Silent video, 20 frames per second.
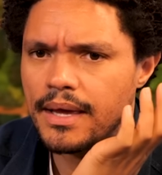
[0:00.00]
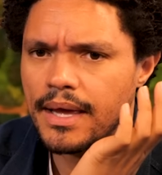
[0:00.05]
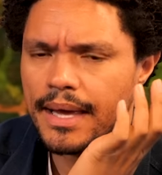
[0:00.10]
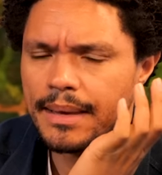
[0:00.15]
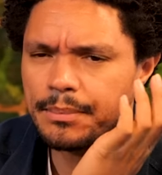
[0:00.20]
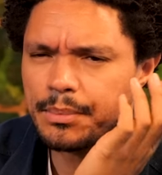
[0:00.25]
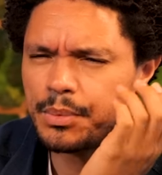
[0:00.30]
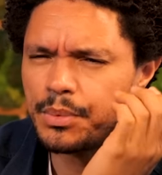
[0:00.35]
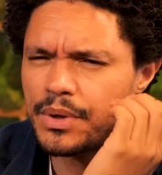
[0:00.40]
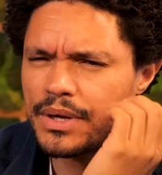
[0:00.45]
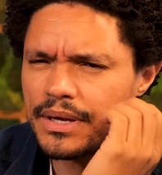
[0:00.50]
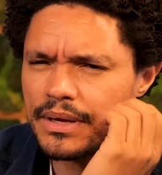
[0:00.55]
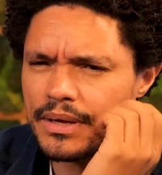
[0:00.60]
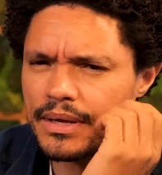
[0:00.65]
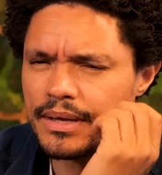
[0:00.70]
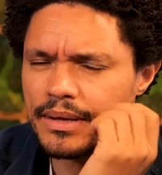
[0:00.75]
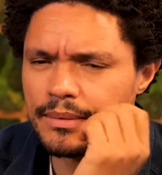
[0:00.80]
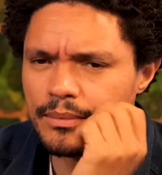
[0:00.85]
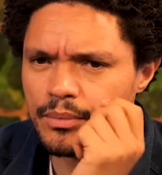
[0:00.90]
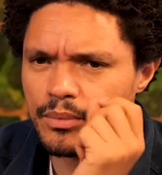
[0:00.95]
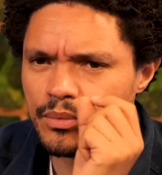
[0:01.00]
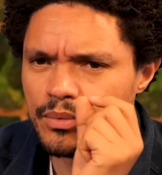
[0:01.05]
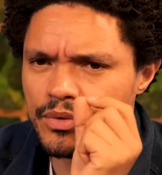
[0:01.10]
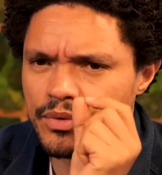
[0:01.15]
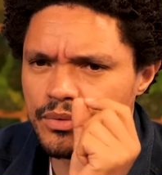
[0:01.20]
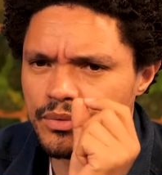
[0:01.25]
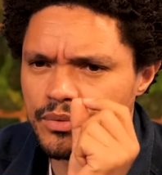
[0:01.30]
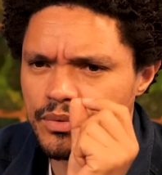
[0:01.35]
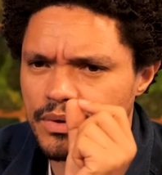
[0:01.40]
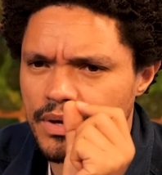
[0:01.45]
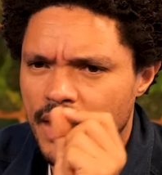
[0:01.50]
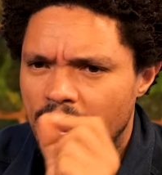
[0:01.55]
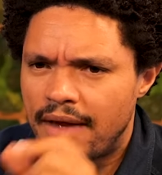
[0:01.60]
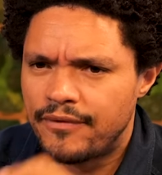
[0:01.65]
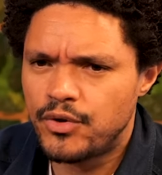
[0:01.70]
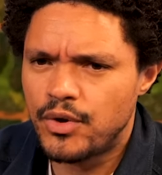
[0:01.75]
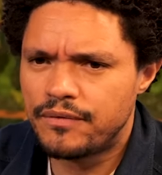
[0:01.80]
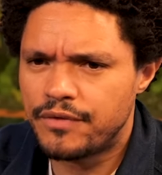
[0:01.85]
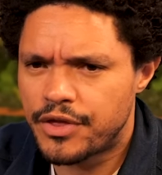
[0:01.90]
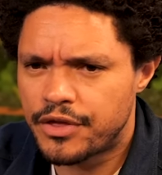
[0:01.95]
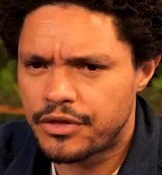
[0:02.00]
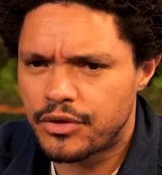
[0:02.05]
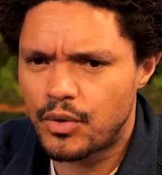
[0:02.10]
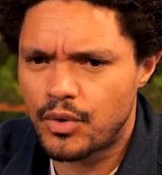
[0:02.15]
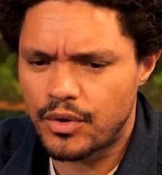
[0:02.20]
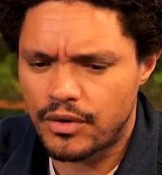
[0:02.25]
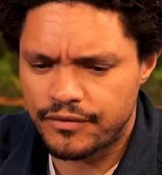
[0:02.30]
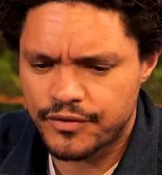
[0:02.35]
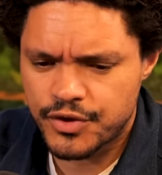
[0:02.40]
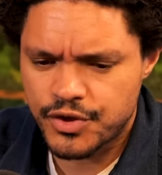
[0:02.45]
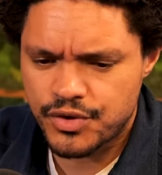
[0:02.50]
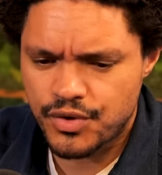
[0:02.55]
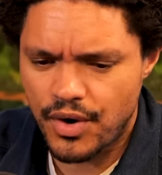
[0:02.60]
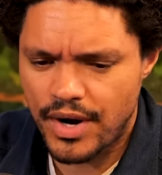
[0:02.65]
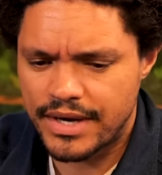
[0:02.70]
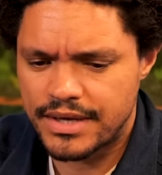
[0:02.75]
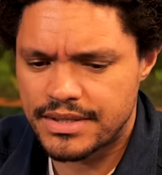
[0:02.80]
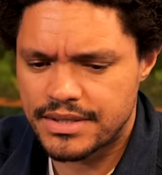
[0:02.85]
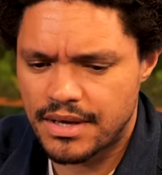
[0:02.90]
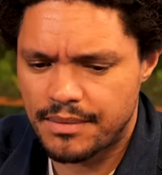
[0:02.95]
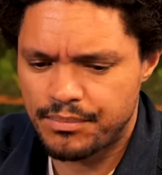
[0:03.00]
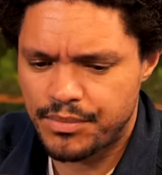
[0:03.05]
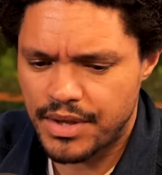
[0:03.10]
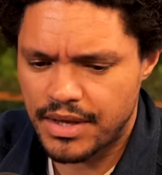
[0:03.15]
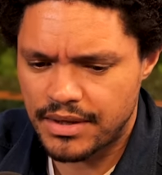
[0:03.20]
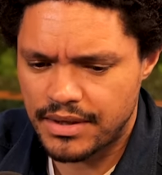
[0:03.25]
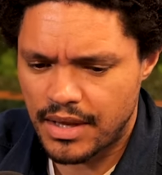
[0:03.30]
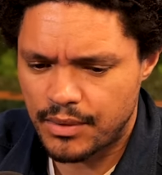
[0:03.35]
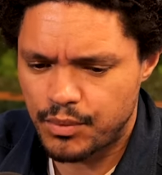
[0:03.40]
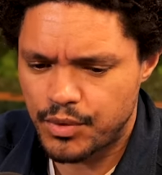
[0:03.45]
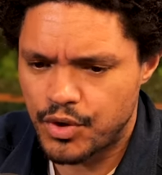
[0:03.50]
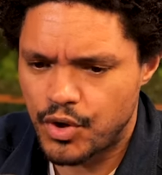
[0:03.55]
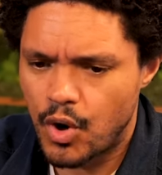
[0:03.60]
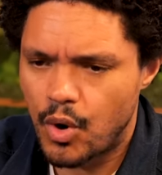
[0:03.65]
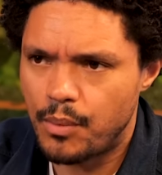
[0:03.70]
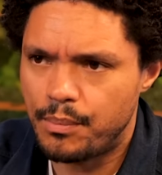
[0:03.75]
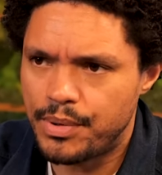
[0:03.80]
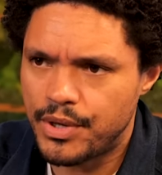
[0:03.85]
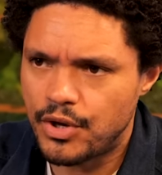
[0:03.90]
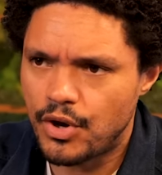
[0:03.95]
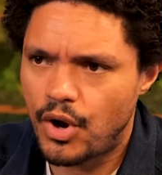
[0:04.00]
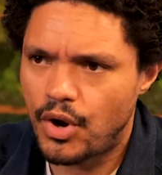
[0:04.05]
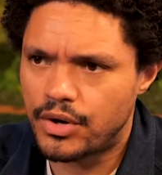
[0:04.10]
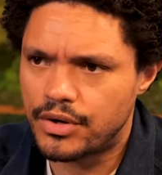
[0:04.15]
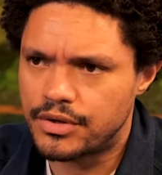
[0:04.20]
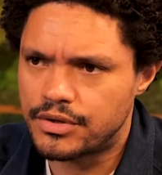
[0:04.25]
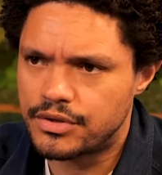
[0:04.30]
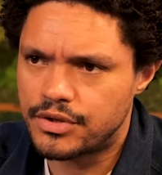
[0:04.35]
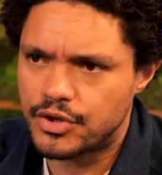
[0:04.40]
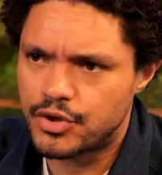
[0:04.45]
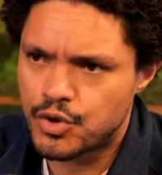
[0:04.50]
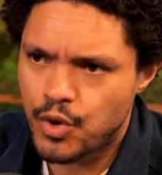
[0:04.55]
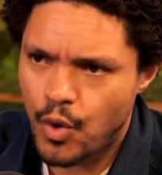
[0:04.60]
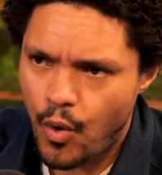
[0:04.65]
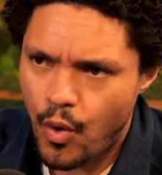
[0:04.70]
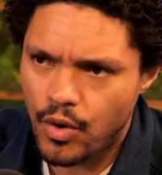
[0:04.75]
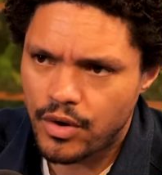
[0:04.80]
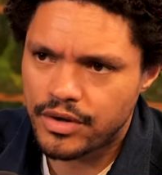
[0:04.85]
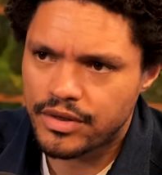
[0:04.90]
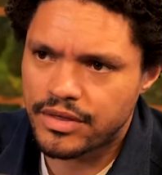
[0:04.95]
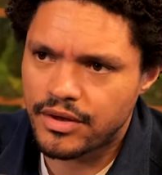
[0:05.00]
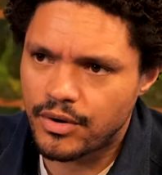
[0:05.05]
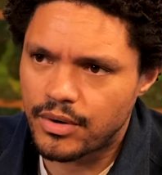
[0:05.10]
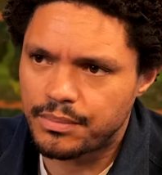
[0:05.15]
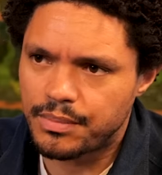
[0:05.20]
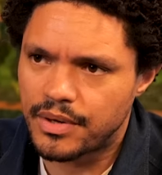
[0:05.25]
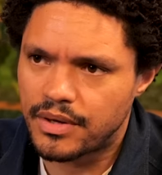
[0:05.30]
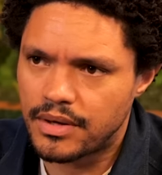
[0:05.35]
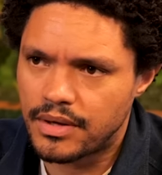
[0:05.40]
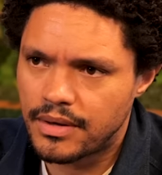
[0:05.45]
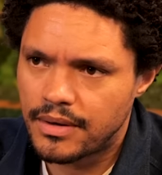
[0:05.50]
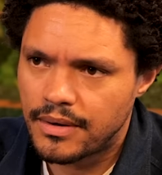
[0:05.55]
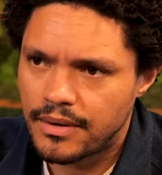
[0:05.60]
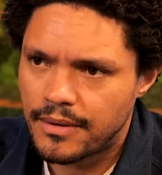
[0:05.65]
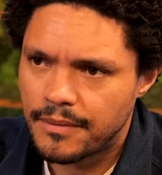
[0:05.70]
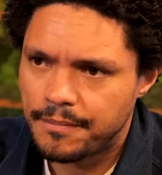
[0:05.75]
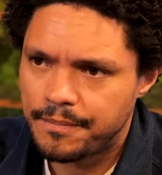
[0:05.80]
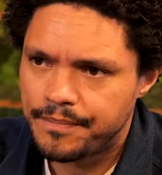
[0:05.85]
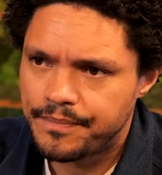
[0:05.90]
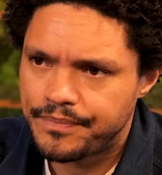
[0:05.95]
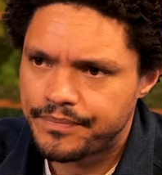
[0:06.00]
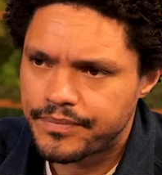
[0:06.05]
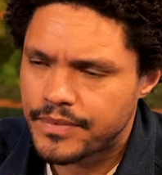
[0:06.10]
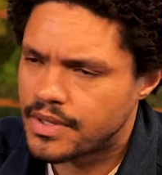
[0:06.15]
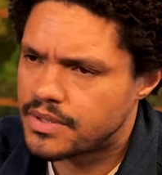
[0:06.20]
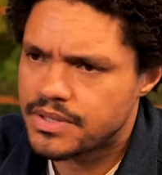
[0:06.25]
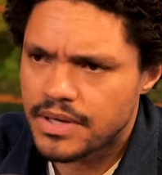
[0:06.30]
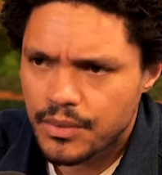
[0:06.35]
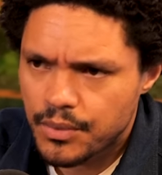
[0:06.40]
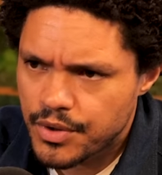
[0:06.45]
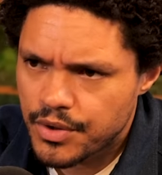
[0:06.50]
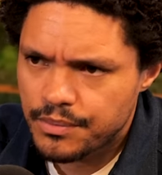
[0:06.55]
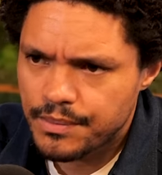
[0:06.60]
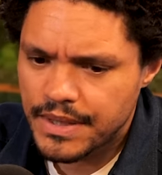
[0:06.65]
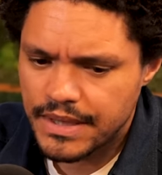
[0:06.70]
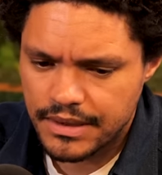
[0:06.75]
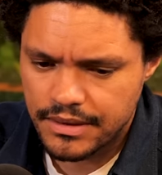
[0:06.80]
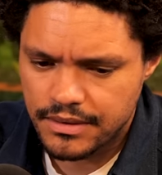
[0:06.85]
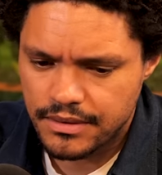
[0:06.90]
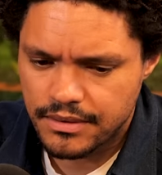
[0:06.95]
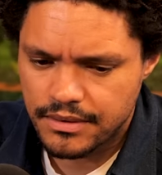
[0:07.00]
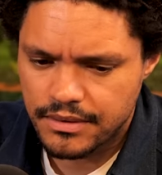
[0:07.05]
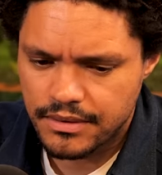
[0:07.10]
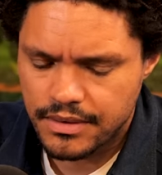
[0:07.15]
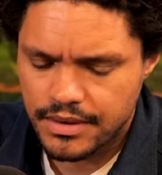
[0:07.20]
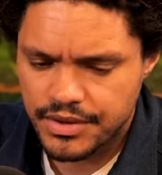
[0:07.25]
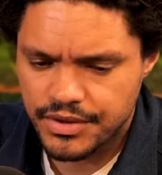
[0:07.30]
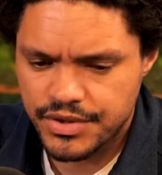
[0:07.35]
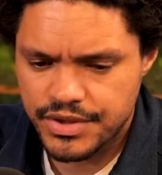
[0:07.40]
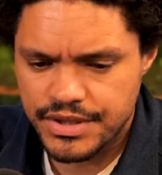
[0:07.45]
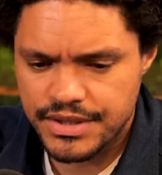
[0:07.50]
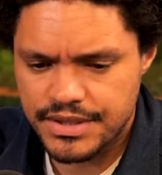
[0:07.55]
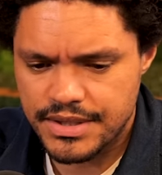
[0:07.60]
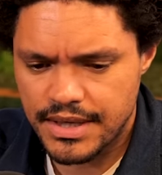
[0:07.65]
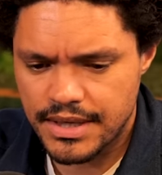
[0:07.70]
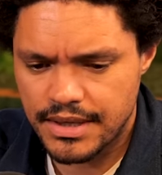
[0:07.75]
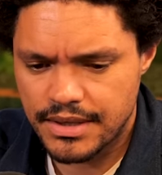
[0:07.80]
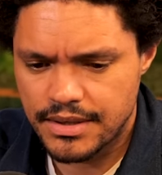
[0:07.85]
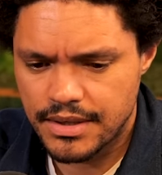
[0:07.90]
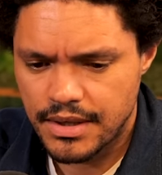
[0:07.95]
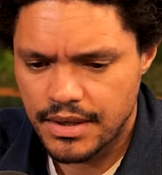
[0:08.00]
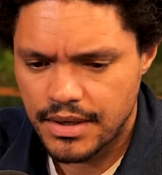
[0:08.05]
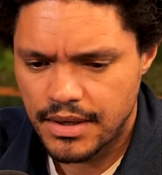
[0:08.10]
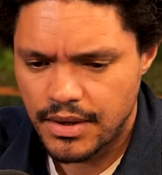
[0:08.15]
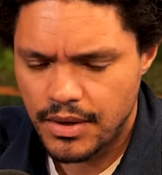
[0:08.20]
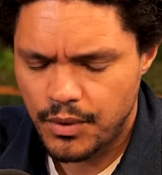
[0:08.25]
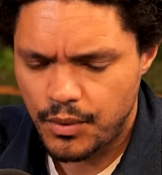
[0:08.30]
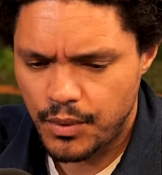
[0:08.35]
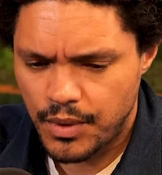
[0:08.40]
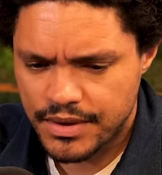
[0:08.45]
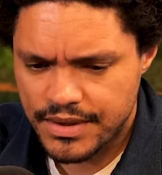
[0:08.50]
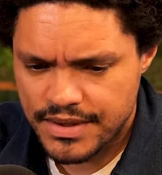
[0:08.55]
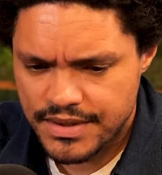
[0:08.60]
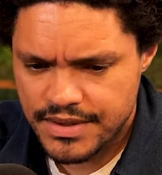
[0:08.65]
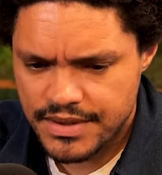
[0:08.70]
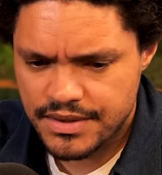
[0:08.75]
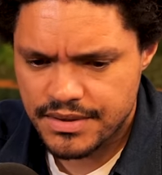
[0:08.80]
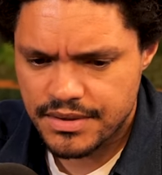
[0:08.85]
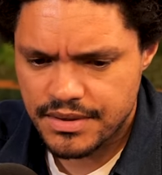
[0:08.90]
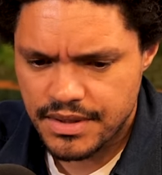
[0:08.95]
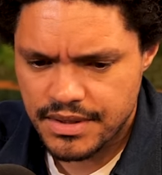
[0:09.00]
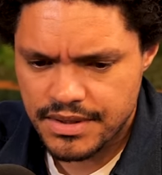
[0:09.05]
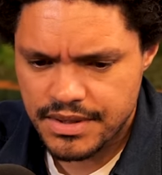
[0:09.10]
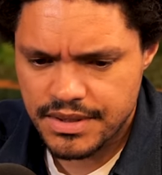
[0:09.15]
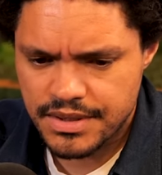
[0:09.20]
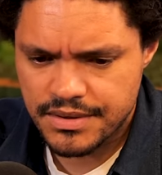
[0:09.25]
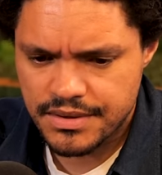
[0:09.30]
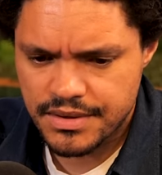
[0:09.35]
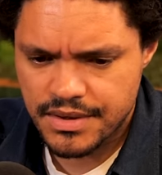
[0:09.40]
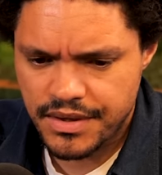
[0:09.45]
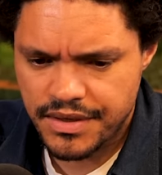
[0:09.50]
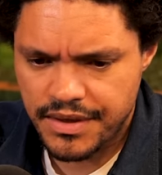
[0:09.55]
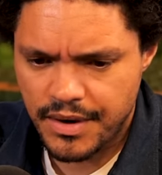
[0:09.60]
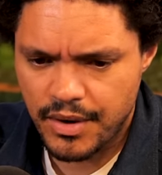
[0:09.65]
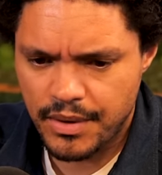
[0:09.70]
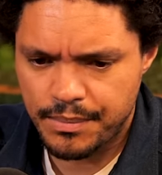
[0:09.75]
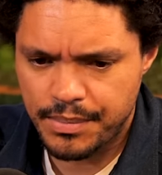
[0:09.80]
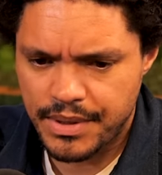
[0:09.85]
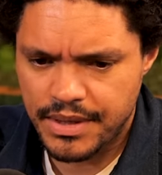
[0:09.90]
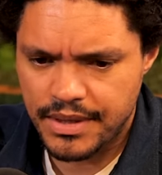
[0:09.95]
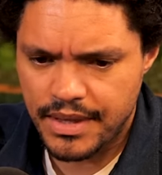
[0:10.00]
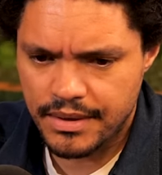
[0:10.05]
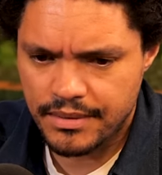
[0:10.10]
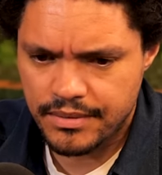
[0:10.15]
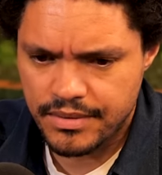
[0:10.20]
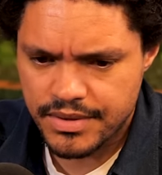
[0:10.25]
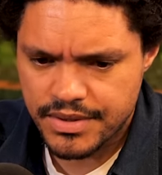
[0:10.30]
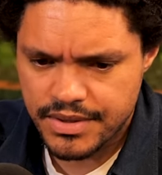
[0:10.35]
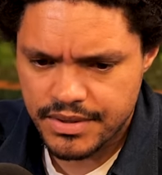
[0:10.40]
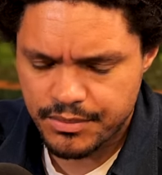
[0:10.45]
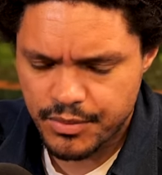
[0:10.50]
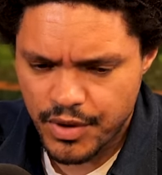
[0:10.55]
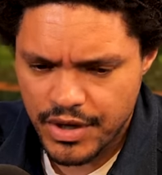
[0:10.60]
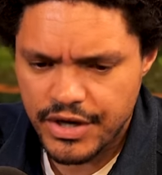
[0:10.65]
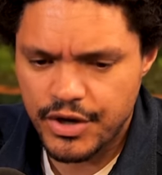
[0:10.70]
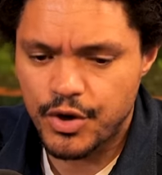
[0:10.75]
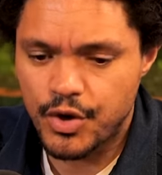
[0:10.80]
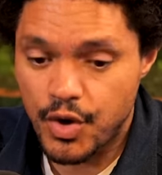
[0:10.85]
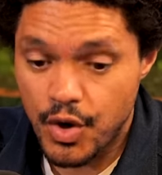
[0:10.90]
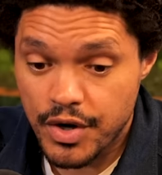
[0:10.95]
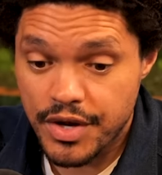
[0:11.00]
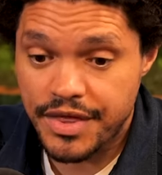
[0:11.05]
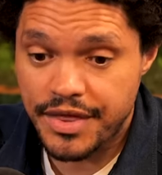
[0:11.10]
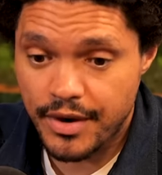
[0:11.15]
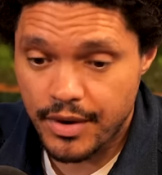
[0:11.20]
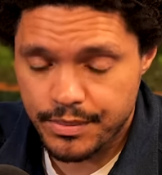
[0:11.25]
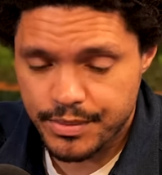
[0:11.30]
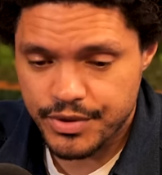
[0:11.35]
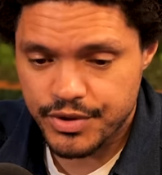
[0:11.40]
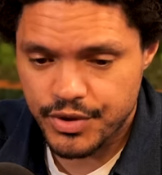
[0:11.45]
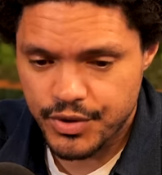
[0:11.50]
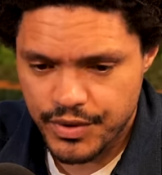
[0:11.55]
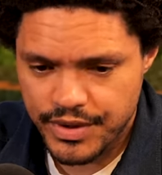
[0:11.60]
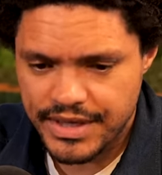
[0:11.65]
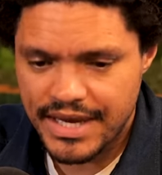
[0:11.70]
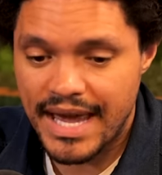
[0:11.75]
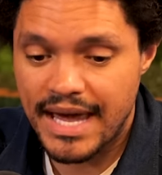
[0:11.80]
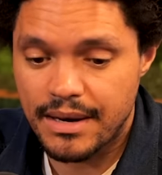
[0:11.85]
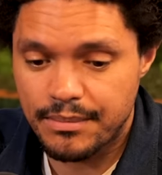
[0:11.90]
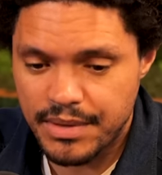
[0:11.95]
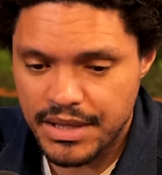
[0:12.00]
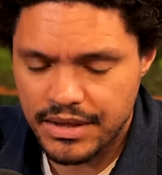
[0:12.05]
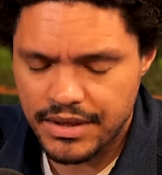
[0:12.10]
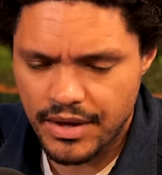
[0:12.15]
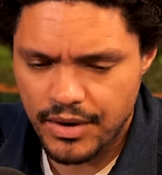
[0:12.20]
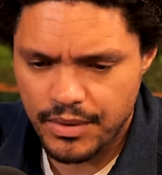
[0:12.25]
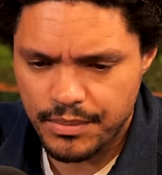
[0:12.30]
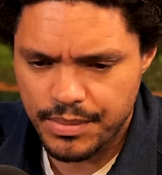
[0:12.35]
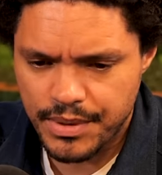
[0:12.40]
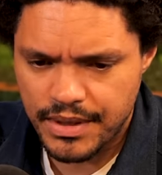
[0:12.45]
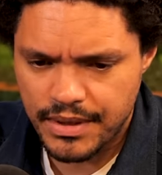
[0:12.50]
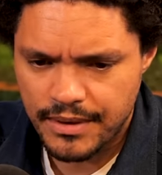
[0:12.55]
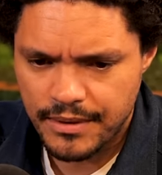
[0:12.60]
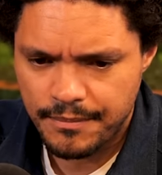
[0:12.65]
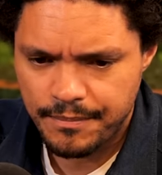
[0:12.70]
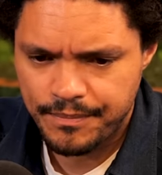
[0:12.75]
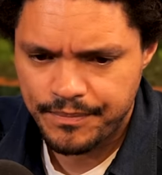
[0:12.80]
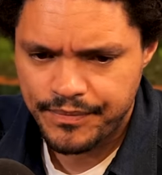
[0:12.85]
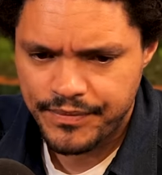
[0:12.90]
hey, have you ever thought of trying something that would go beyond the talk therapy? I was like, what do you mean? And she said, well, there's this, there's this therapy that some really good therapists are doing, ketamine therapy.